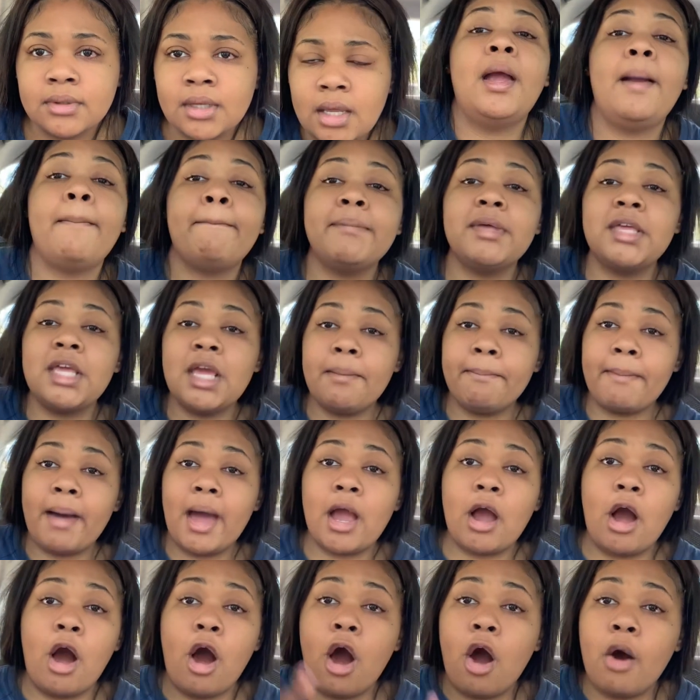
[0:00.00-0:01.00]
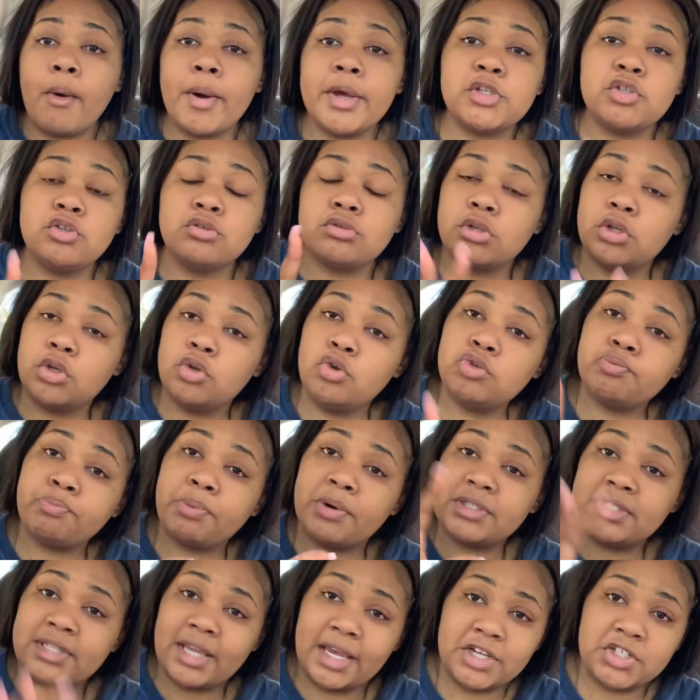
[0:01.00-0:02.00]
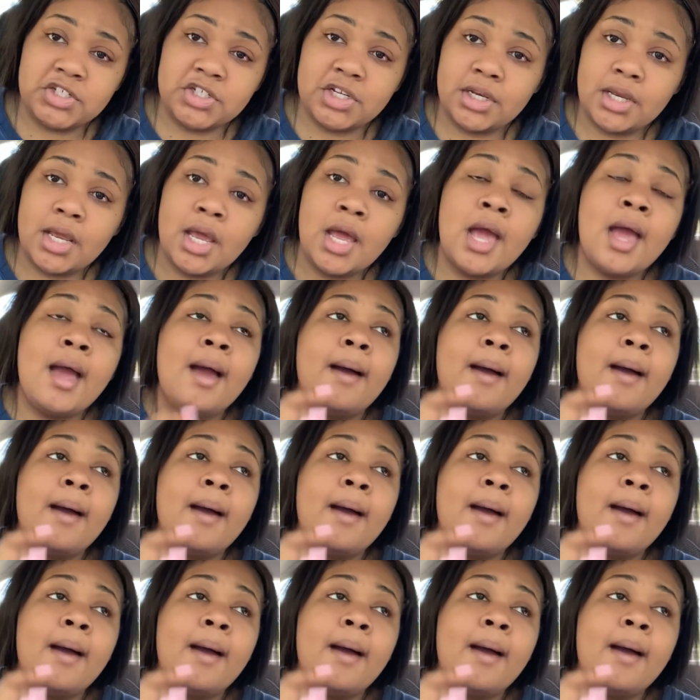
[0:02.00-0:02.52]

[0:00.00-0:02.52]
Me and Mike always used to use protection,